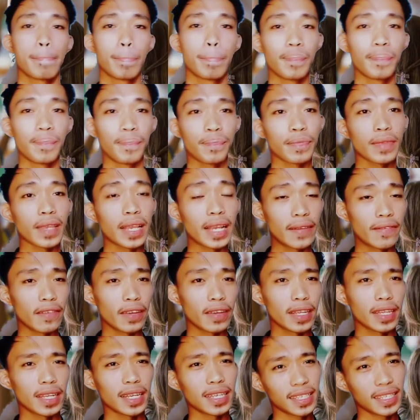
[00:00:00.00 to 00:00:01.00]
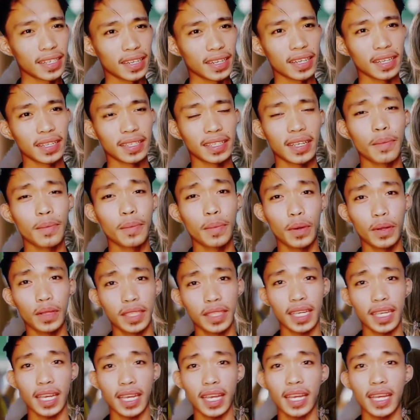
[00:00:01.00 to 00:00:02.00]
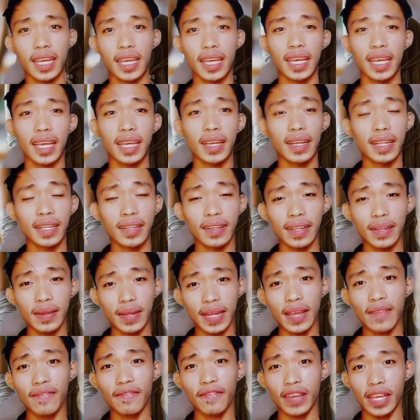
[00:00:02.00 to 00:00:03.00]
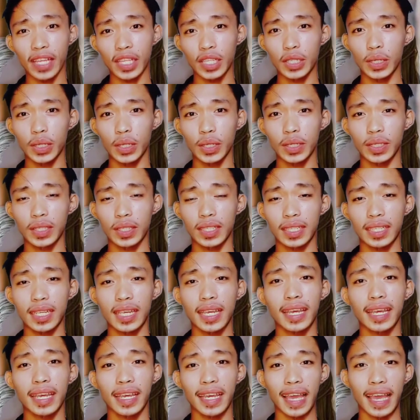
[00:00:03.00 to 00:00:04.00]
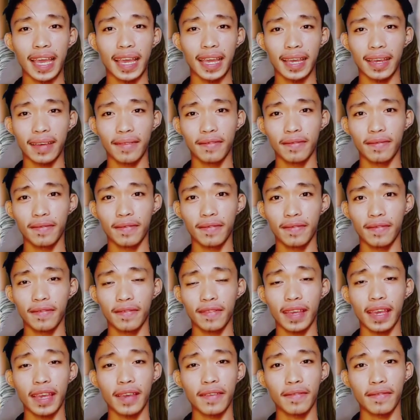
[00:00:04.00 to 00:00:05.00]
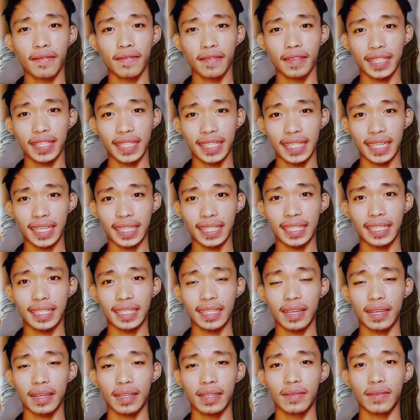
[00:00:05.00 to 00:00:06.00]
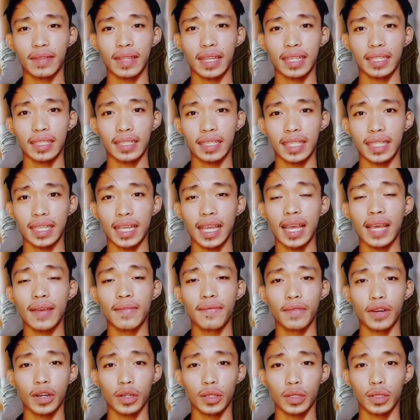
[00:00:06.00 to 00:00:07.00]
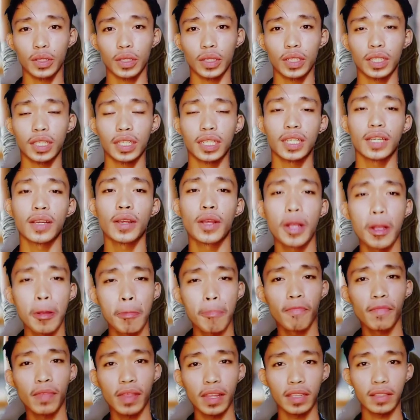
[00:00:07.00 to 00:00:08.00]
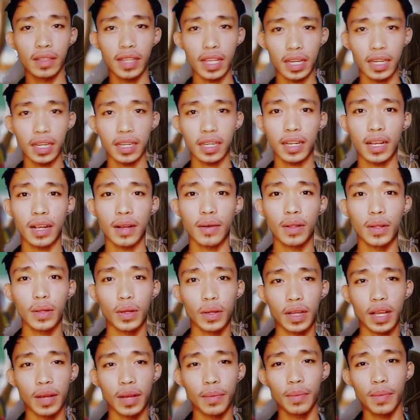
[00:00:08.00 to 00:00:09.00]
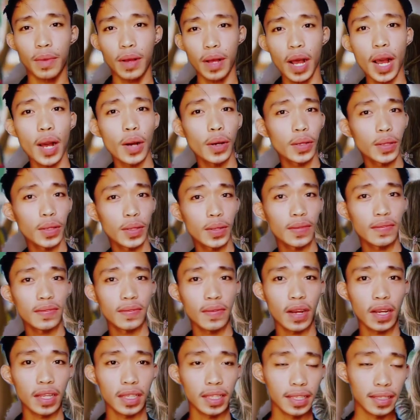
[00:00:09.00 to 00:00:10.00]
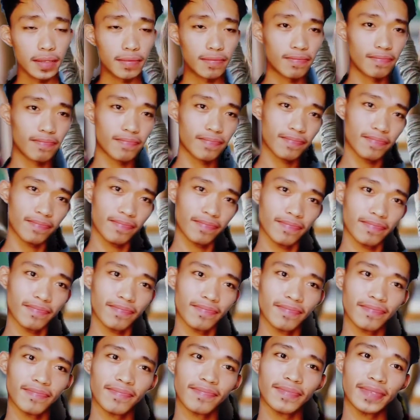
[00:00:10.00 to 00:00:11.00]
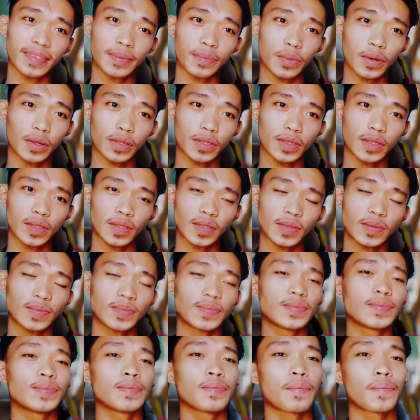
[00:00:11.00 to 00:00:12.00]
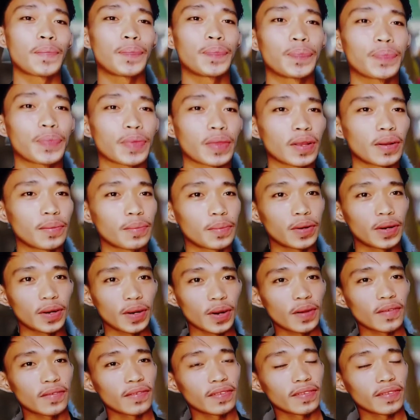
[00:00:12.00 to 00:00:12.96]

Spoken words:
Now, giving the examples, many features give emphasis to this approach. Now, let's take a look to this one. Example: the number of